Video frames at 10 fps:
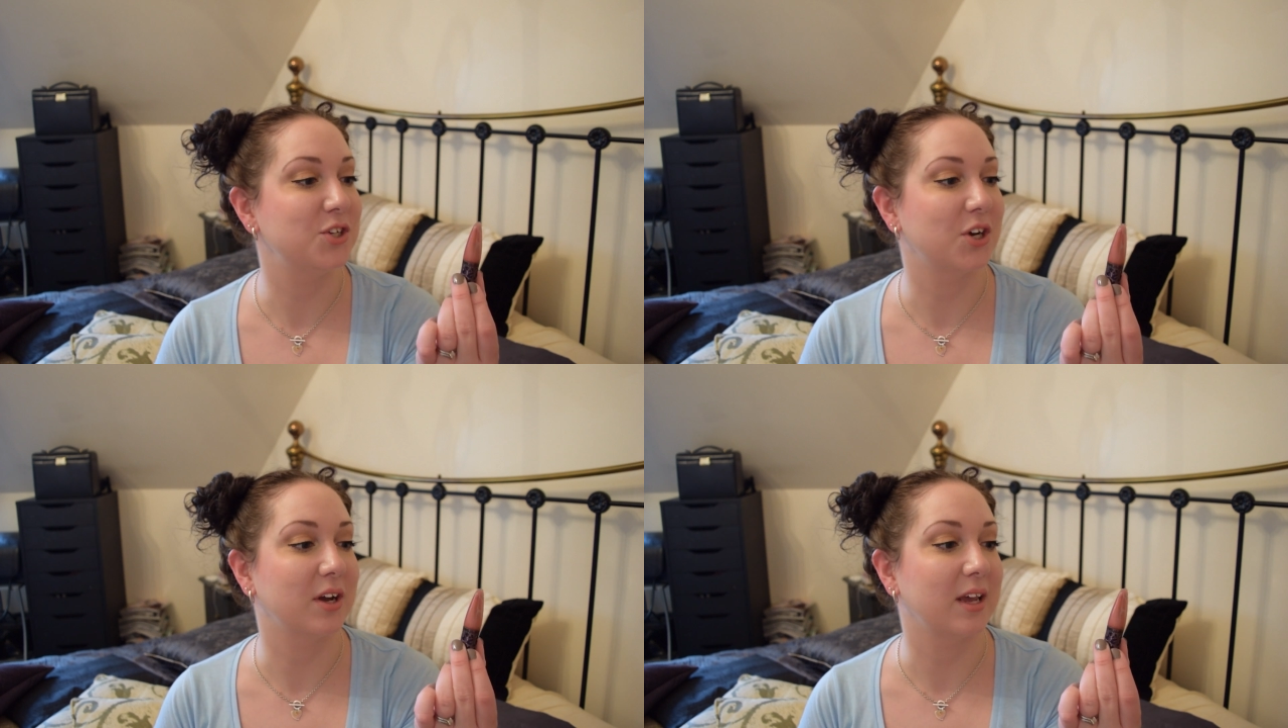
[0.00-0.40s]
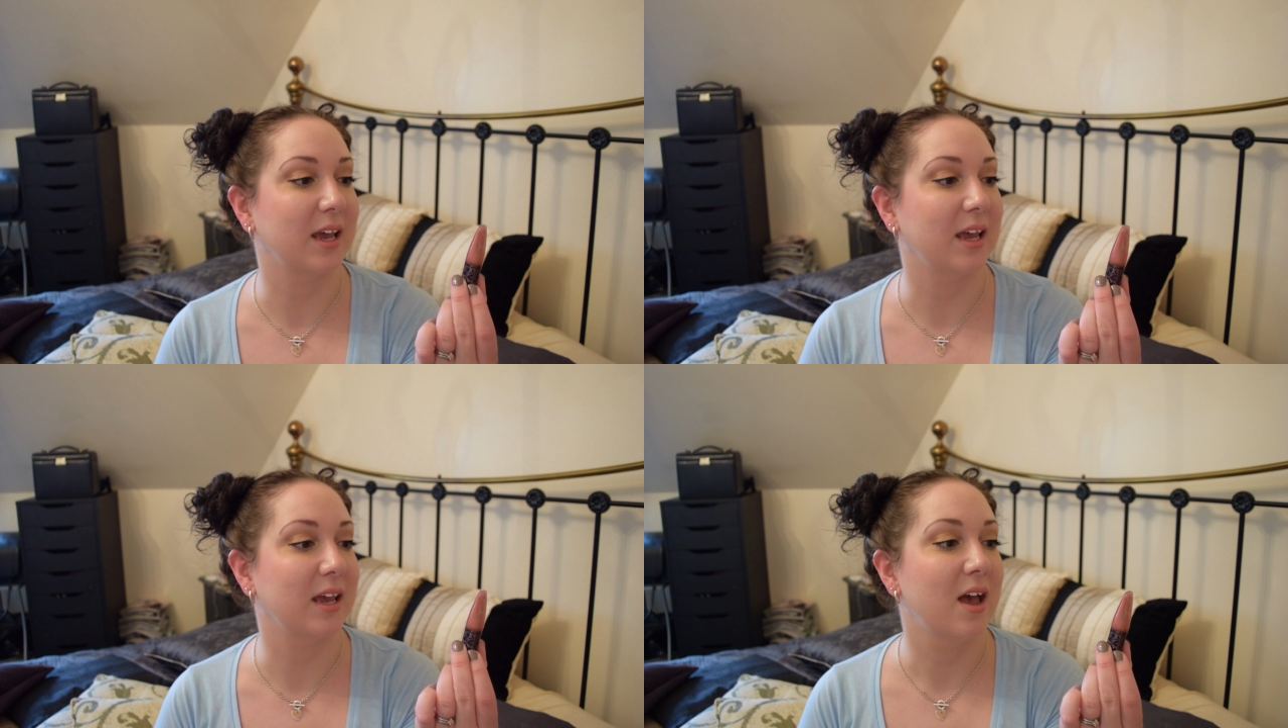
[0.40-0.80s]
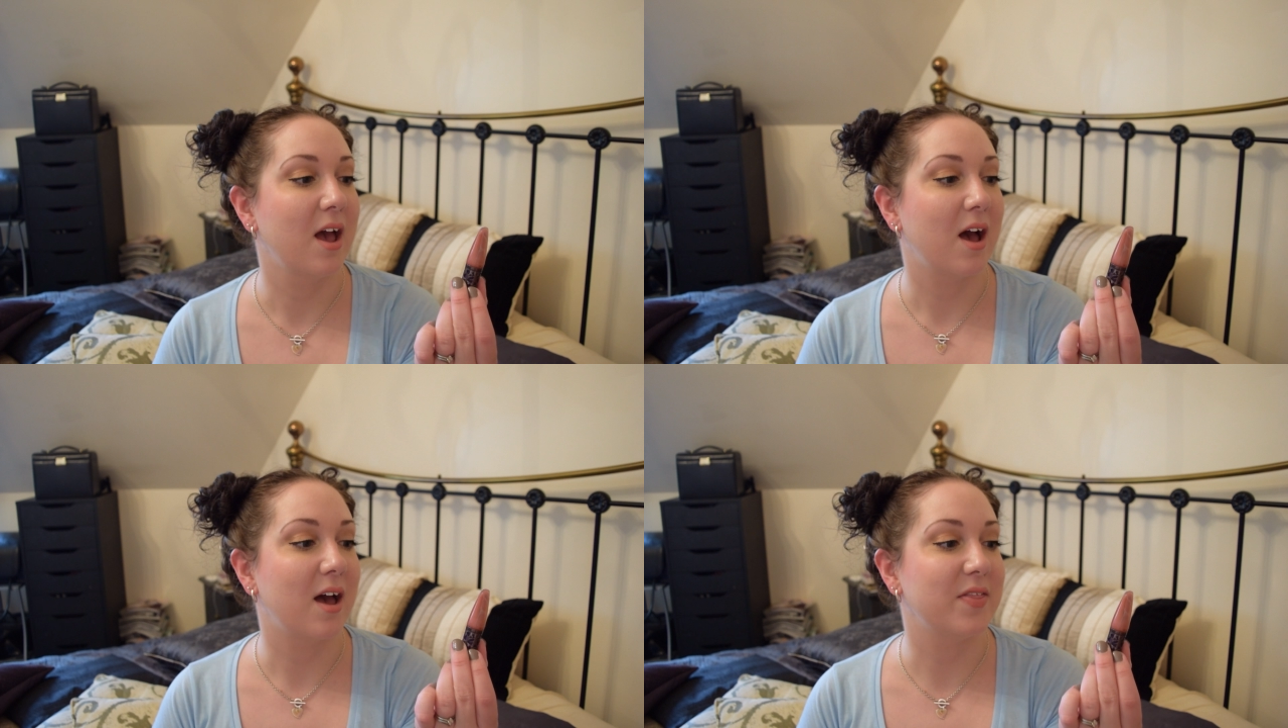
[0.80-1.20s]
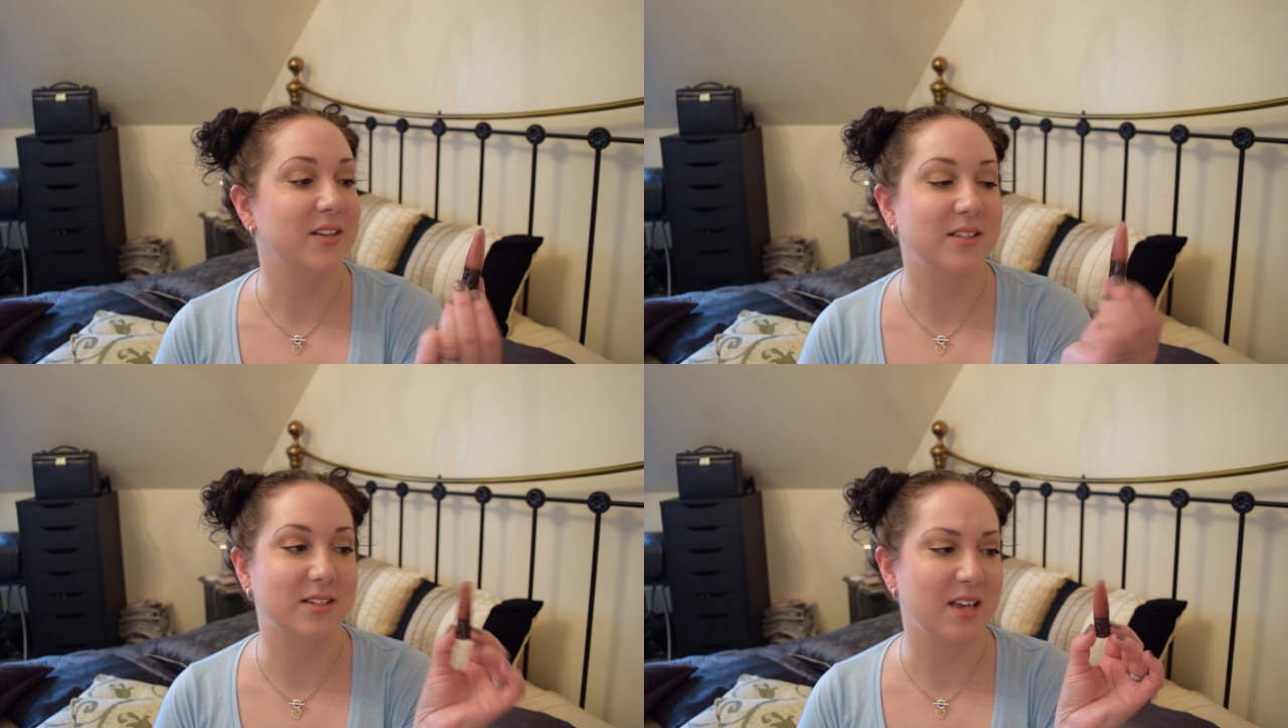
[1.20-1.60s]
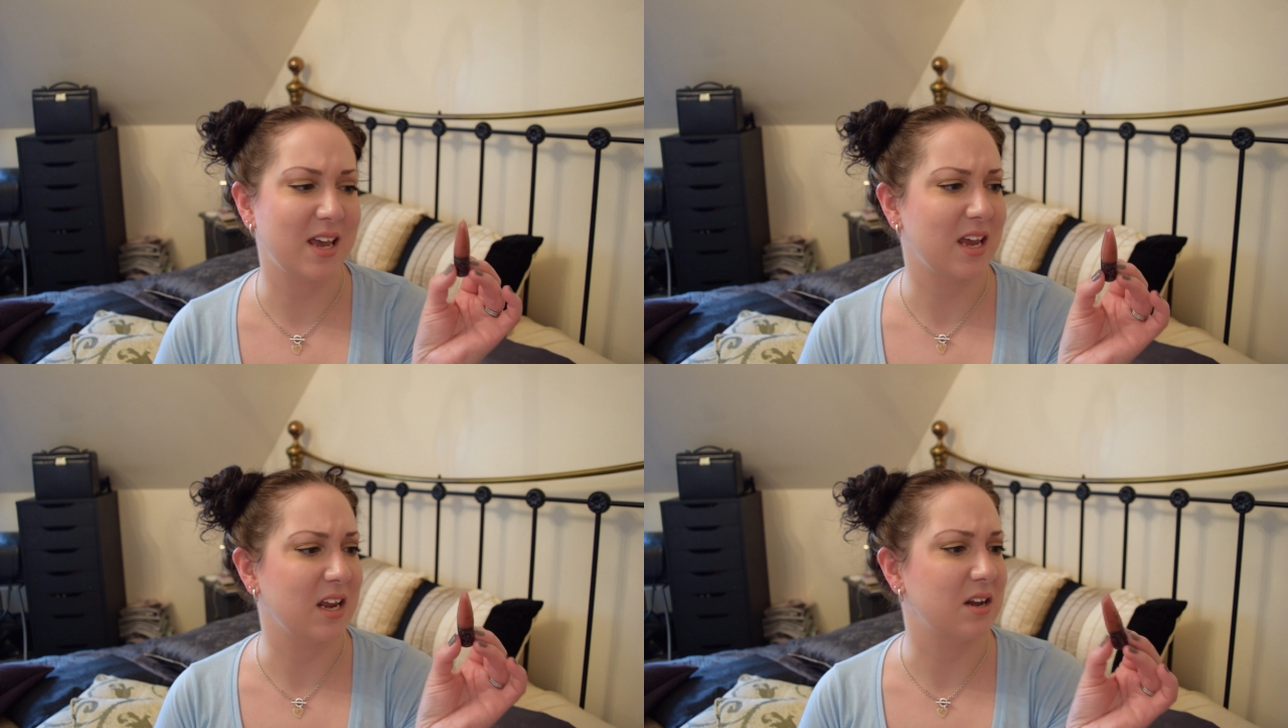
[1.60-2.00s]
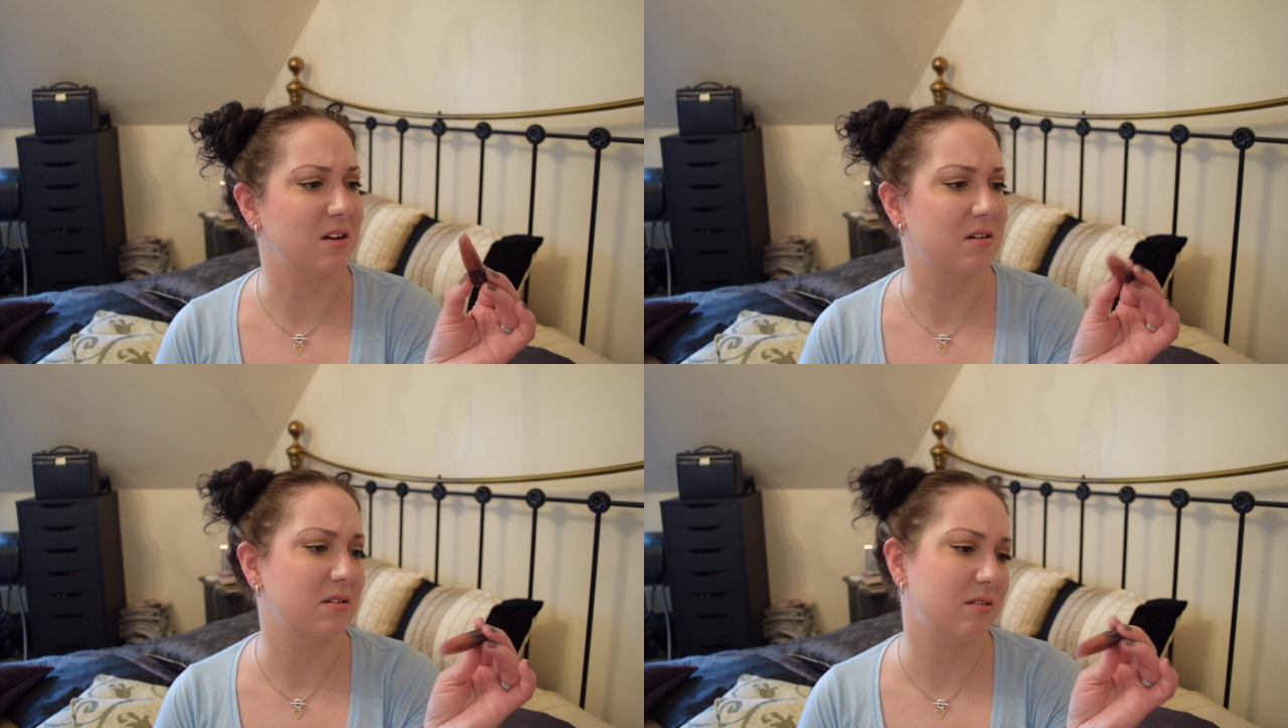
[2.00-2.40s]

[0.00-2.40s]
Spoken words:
Junkie, and this is in